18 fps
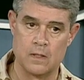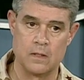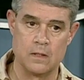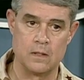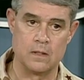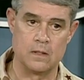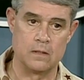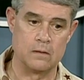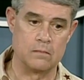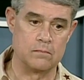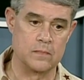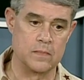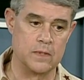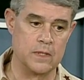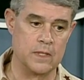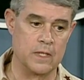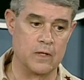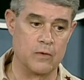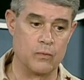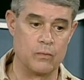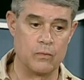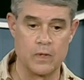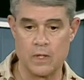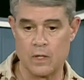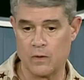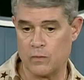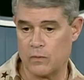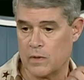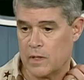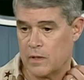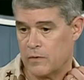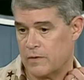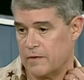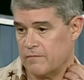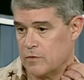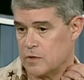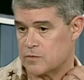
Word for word: uh, in our, our area of